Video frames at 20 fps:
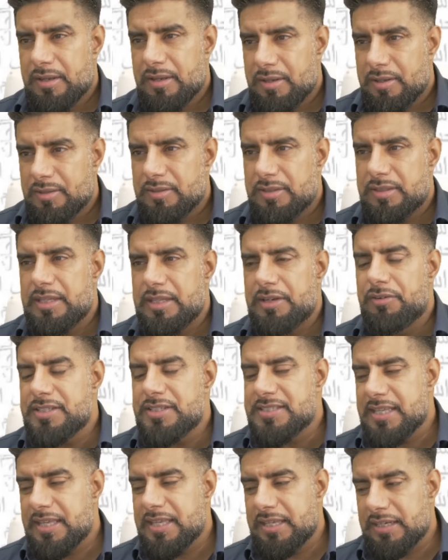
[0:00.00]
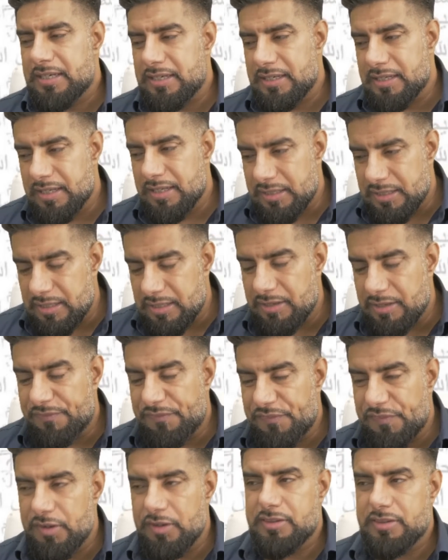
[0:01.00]
There is a
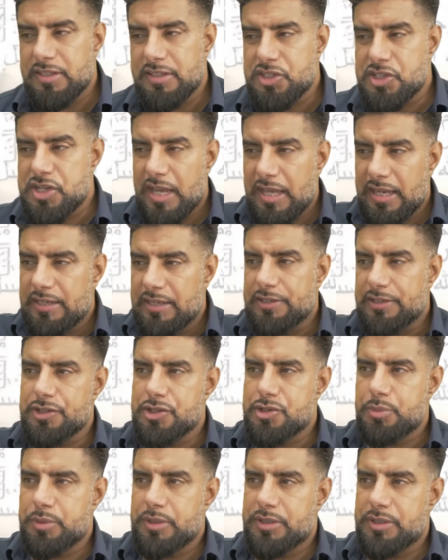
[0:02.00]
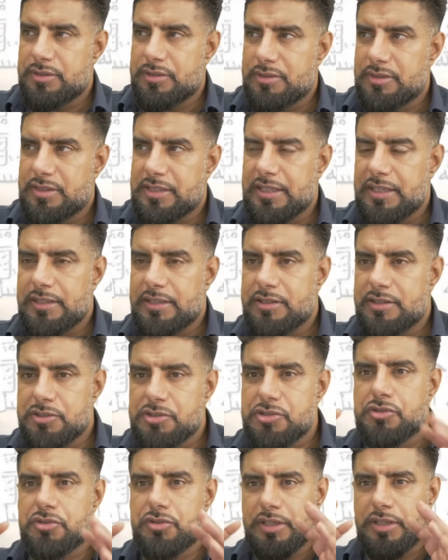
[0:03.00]
further challenge with the
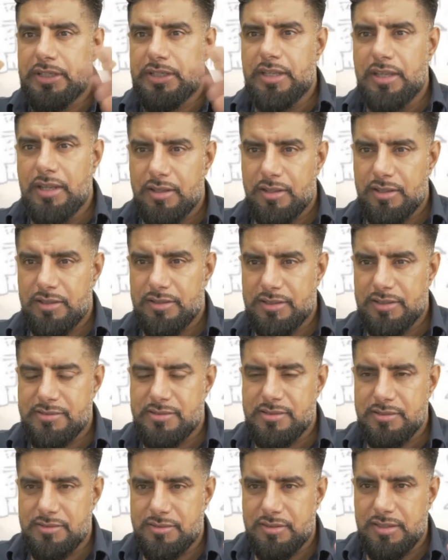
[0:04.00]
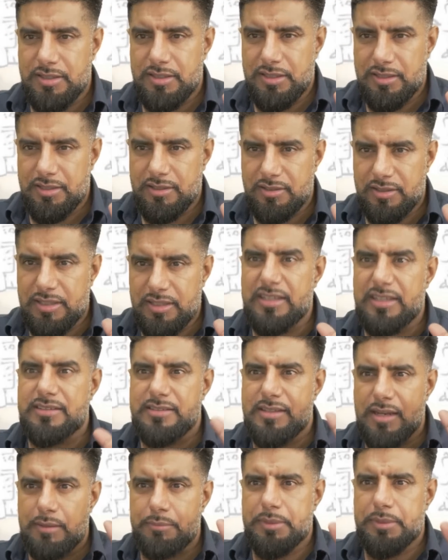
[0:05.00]
industry. This is the
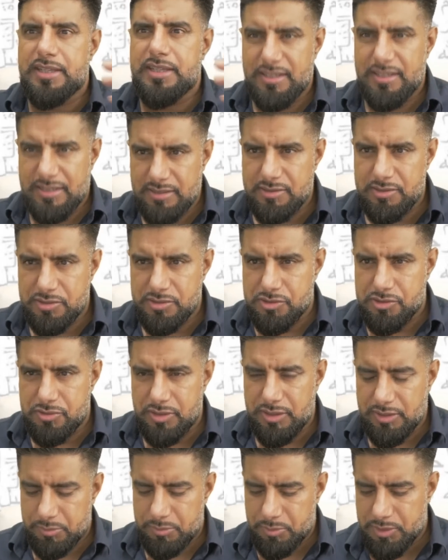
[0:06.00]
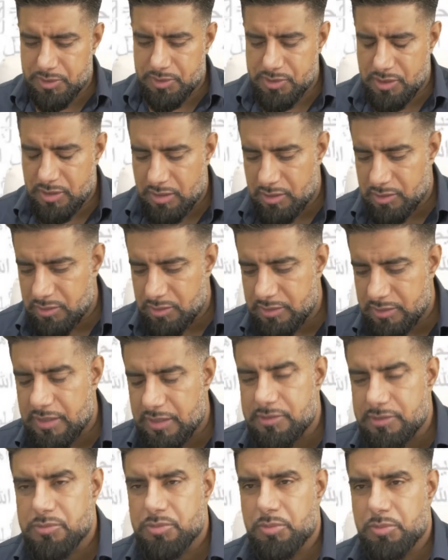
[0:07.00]
Islamic industry, which
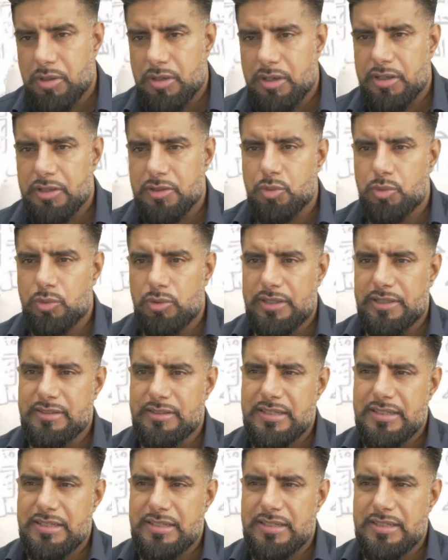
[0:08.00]
that's what I call it,